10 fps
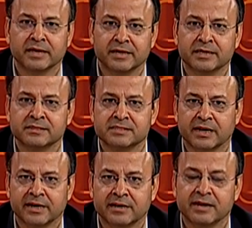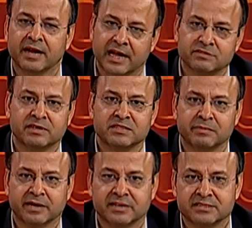Indian side as well as
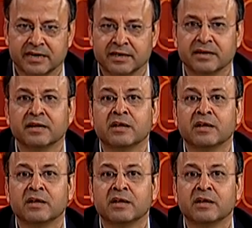American side.